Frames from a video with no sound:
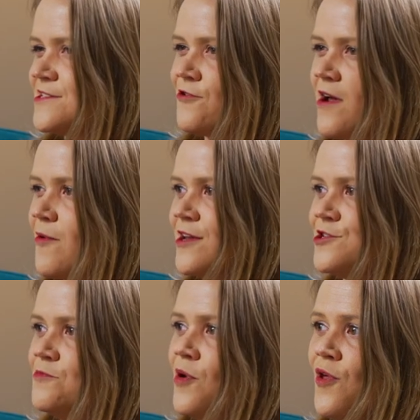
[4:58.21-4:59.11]
a great way to
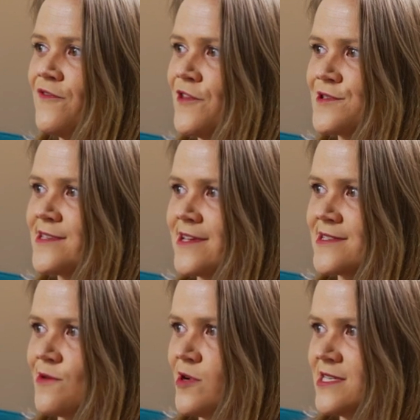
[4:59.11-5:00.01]
do both of those
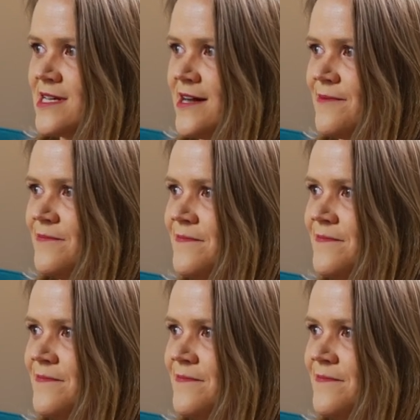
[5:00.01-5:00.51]
things at one time.